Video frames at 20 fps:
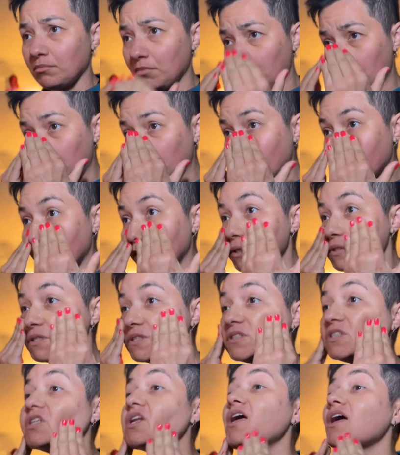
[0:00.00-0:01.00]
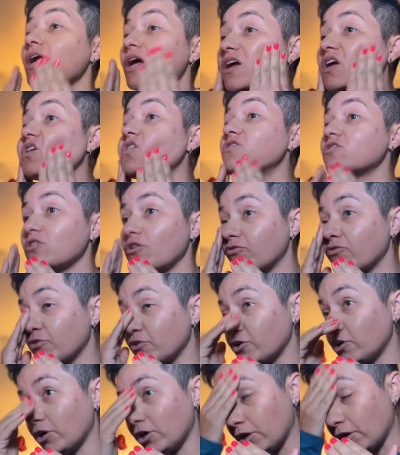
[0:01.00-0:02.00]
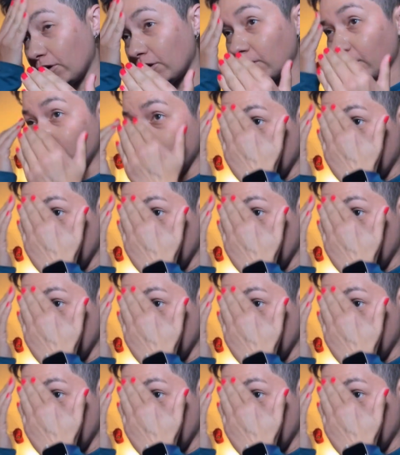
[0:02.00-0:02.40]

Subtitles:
moving into today. And so for her,